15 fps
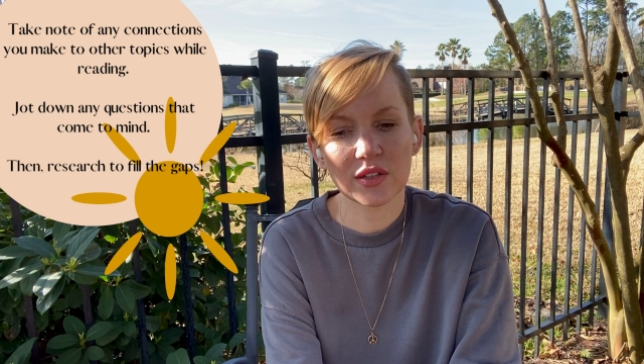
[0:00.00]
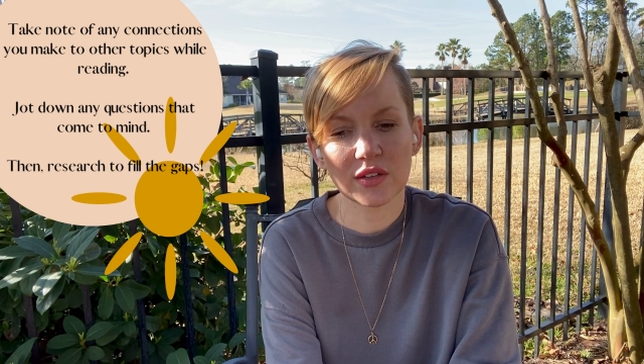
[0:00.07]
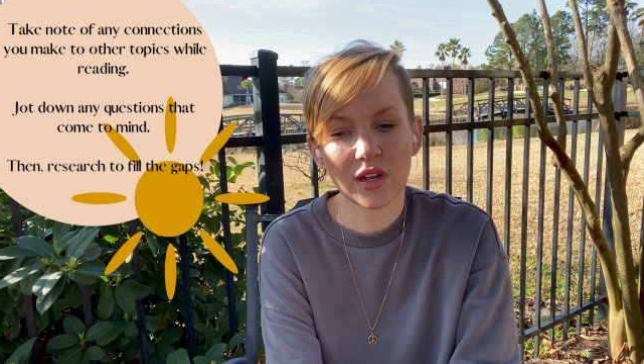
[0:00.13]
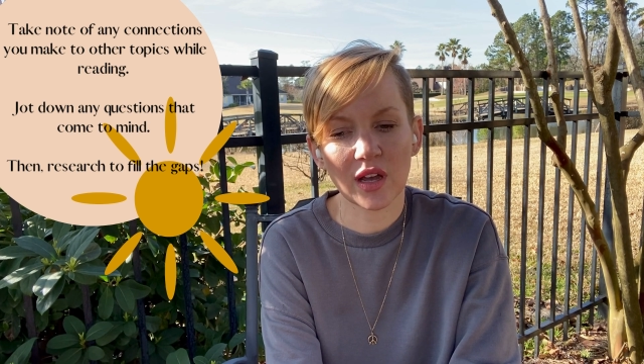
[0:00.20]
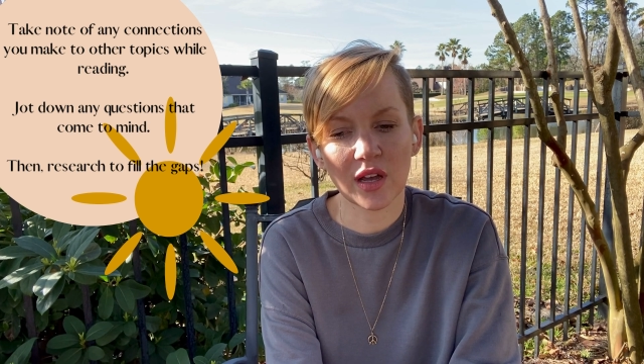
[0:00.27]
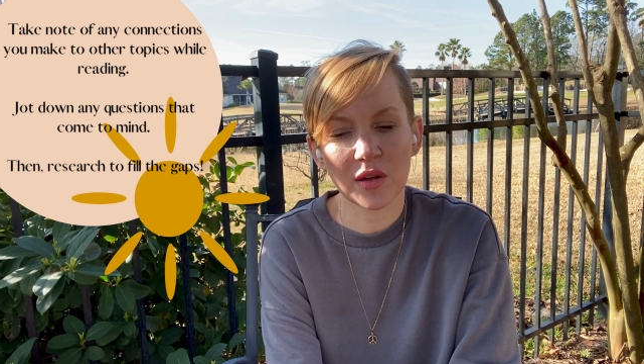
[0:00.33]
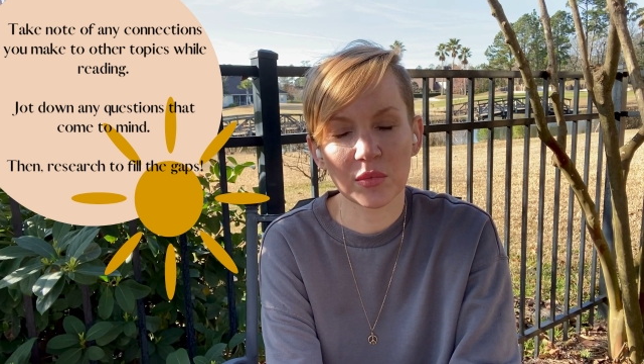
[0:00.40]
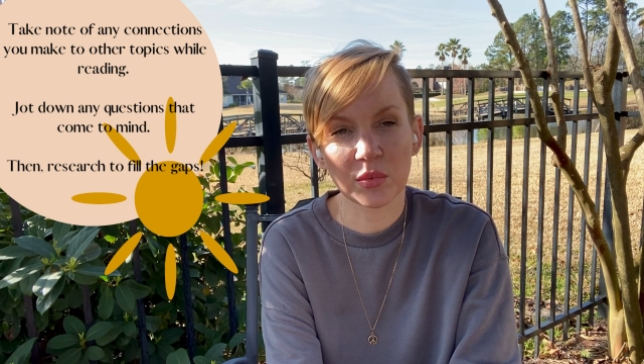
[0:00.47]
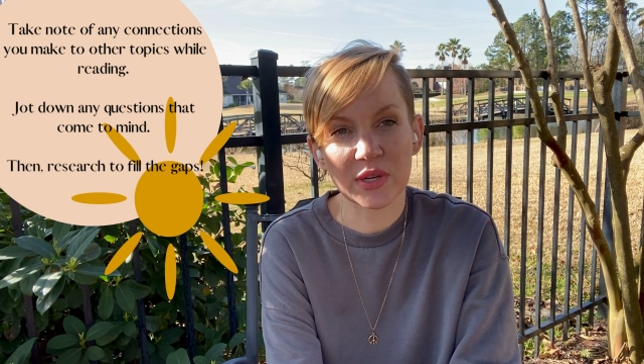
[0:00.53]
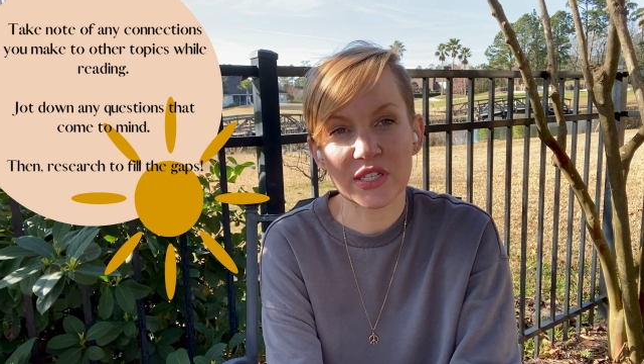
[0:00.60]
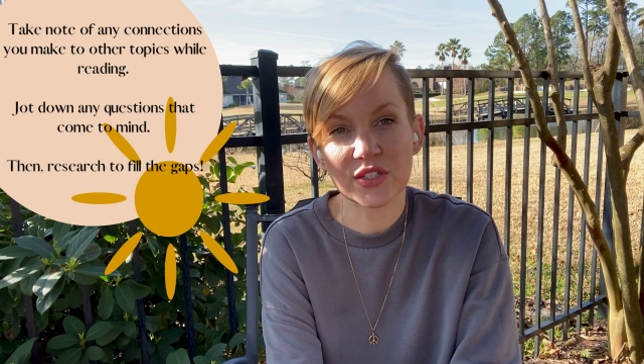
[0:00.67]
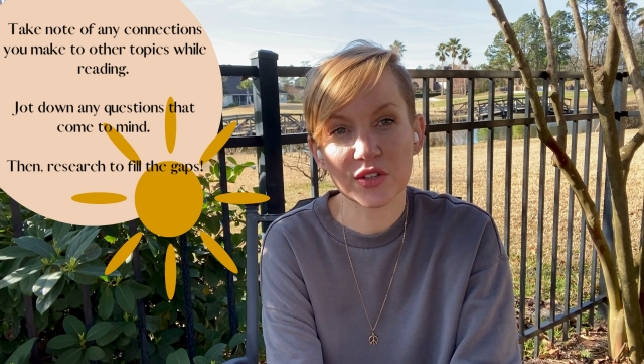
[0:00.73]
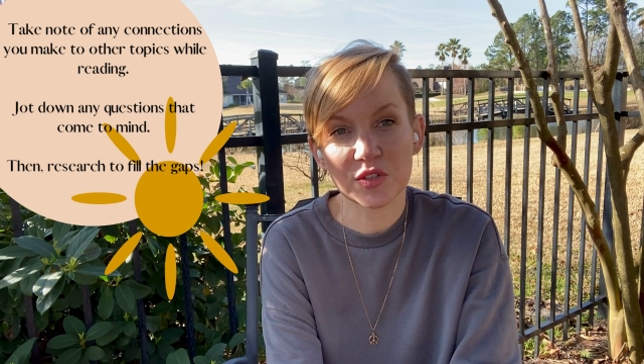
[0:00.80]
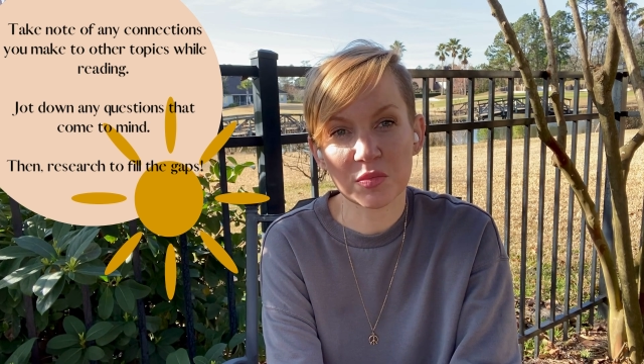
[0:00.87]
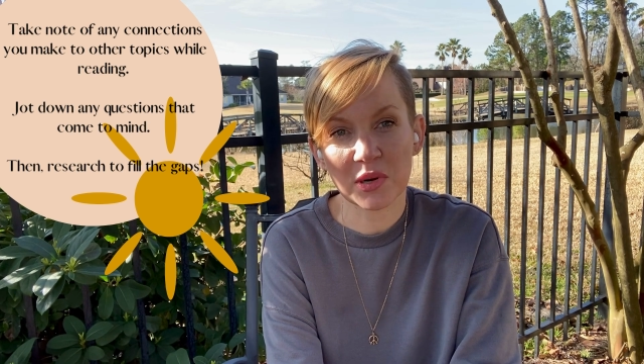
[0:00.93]
a
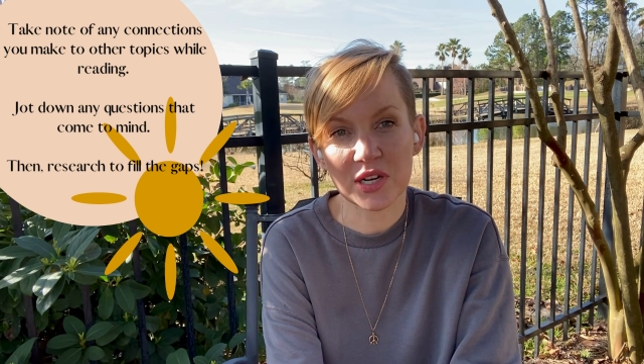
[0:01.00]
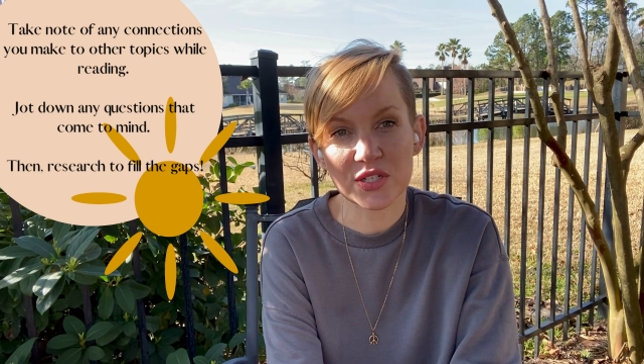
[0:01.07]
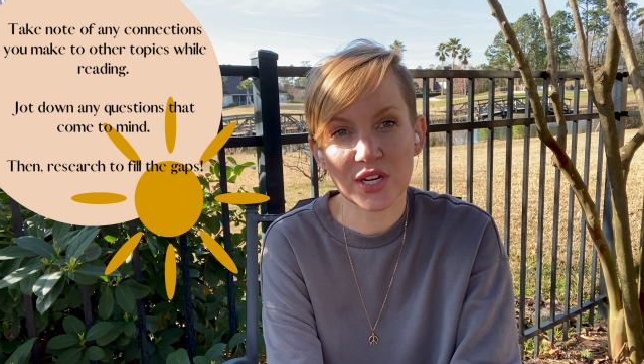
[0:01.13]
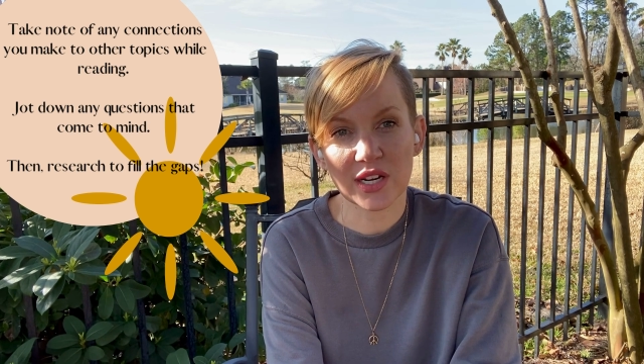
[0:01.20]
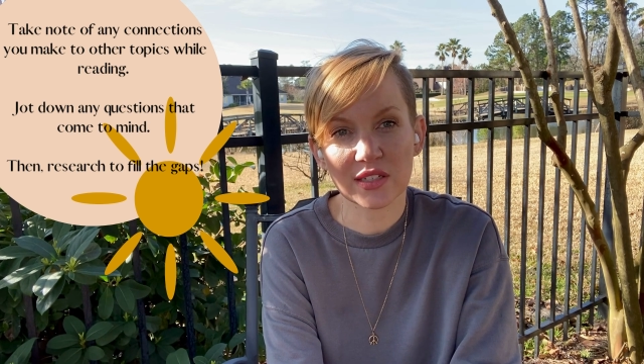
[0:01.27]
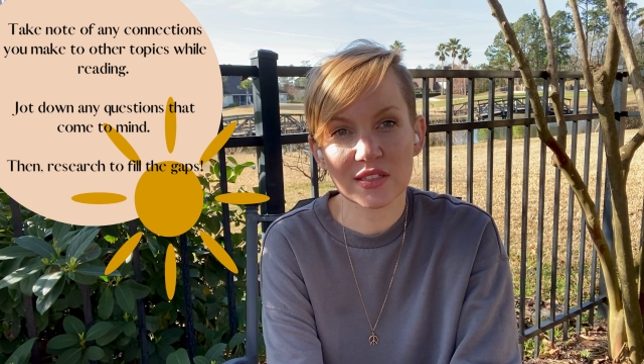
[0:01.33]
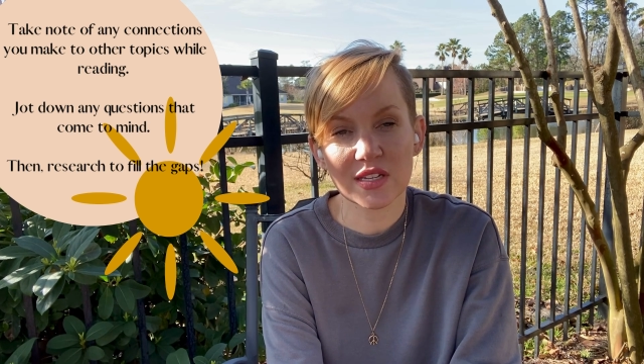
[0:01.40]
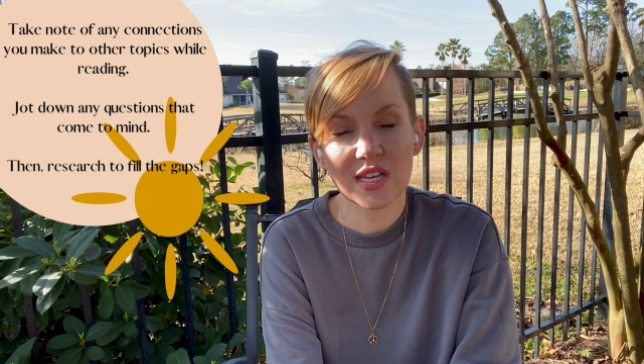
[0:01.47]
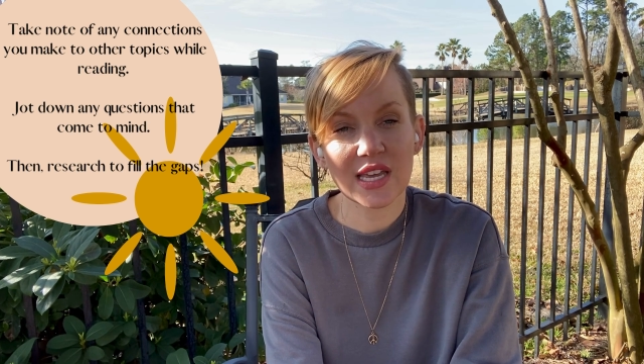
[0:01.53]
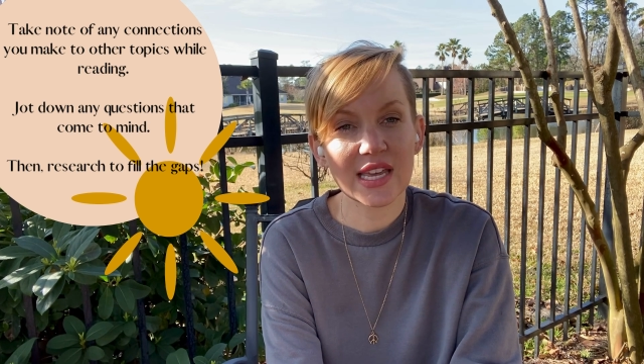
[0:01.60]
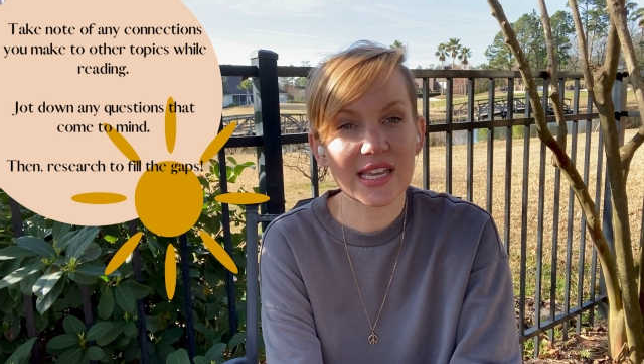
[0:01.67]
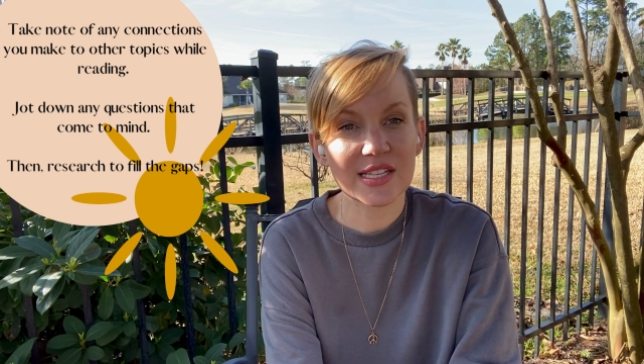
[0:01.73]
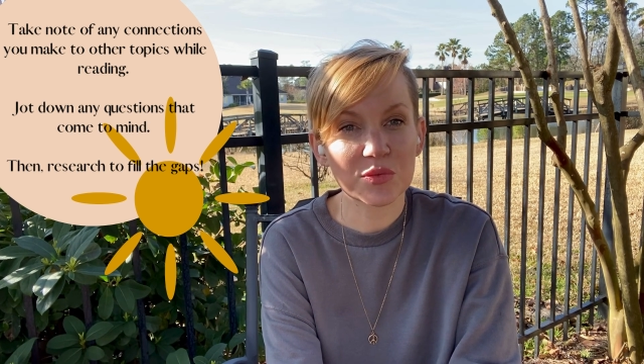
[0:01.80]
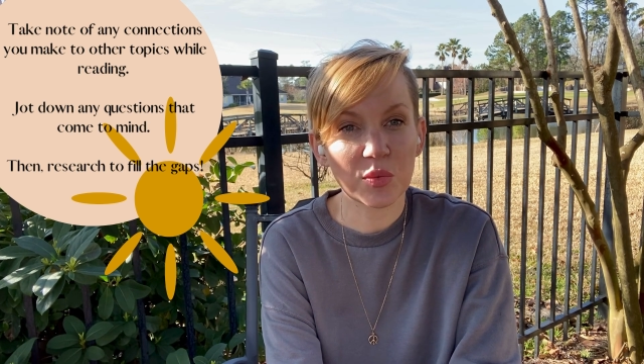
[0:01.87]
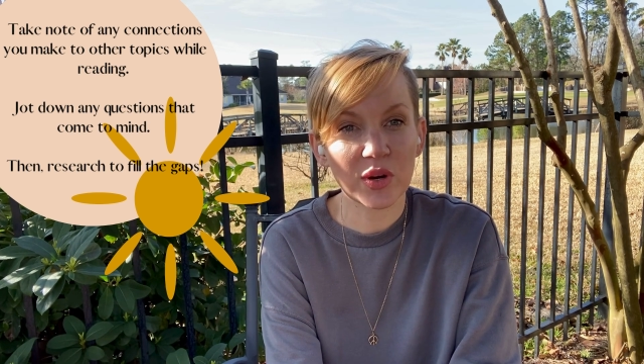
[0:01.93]
research project
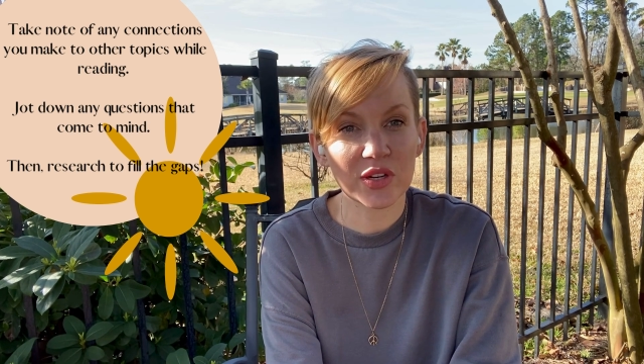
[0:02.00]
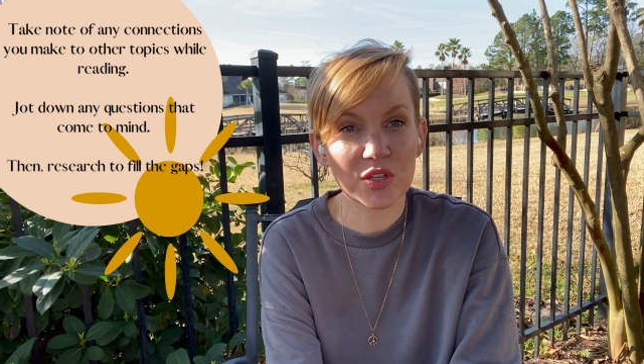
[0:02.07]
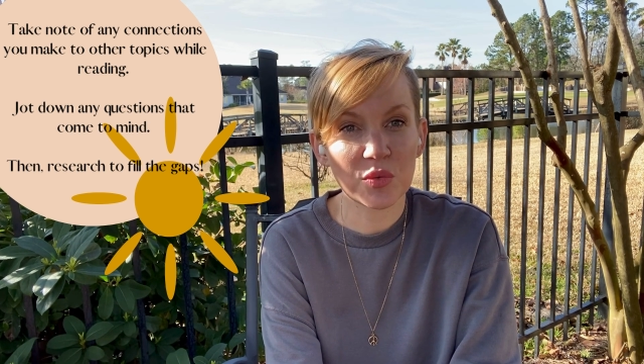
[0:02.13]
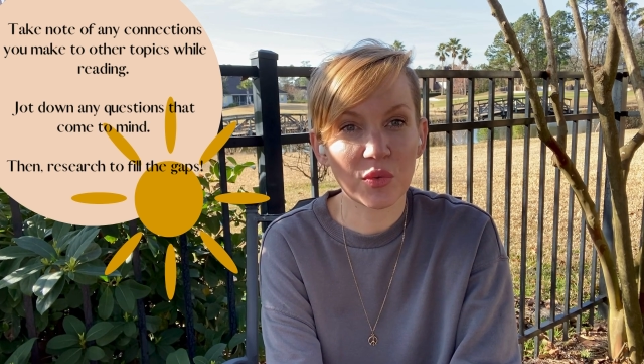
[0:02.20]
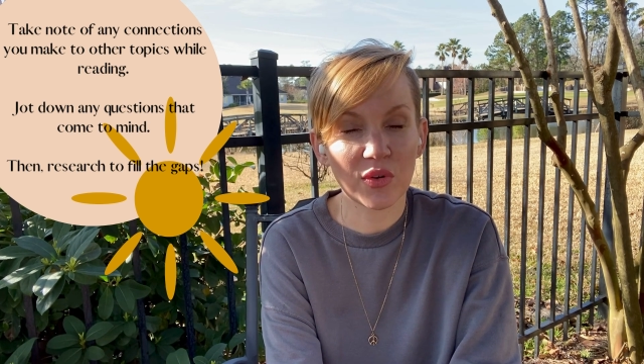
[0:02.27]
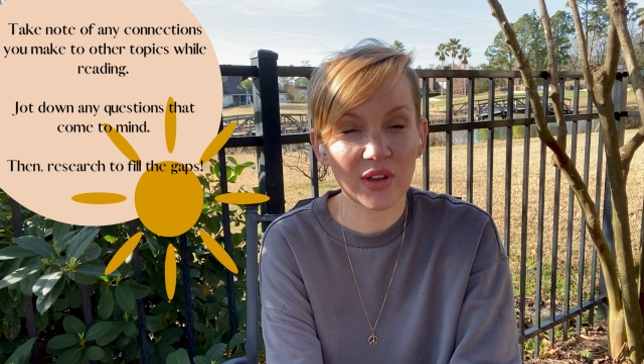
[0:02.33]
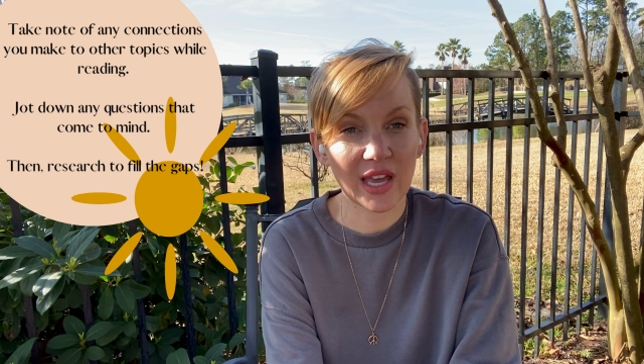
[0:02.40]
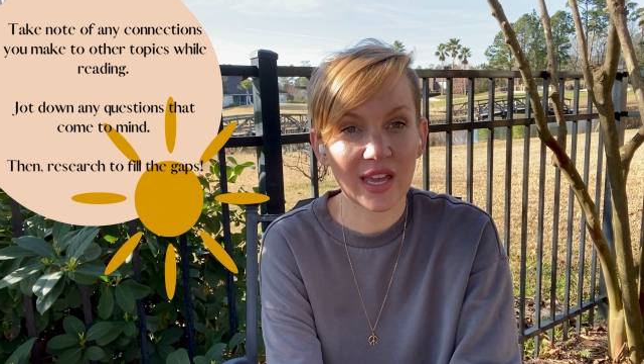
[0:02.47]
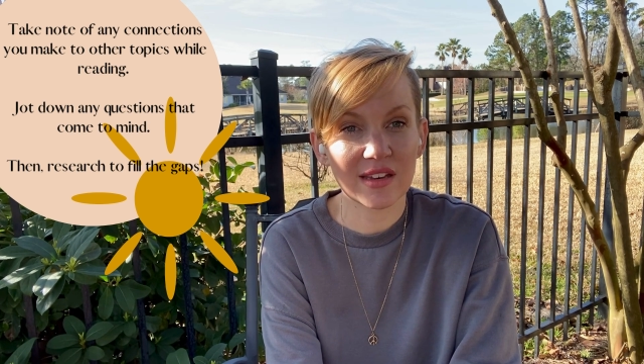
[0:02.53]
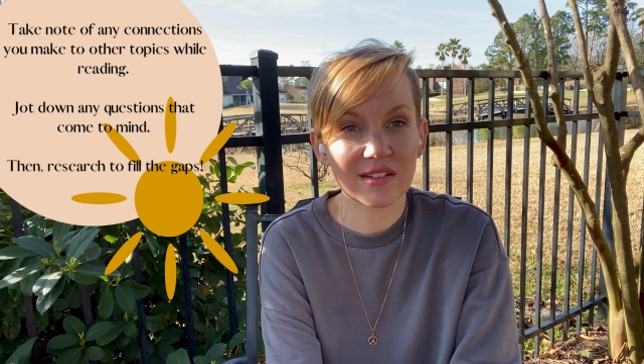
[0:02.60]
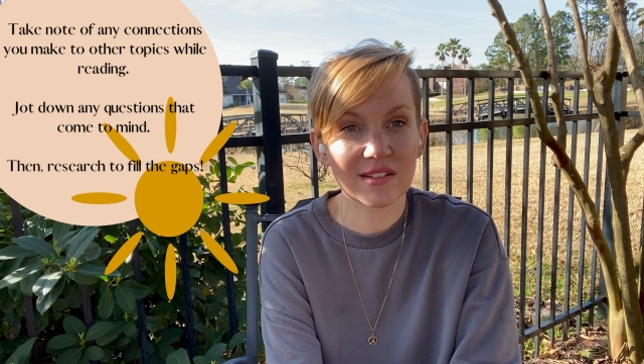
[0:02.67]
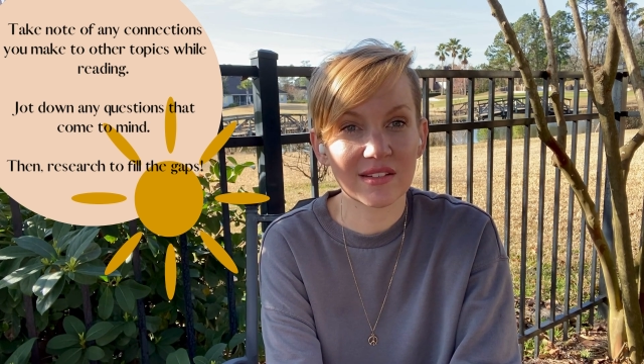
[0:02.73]
is where you will get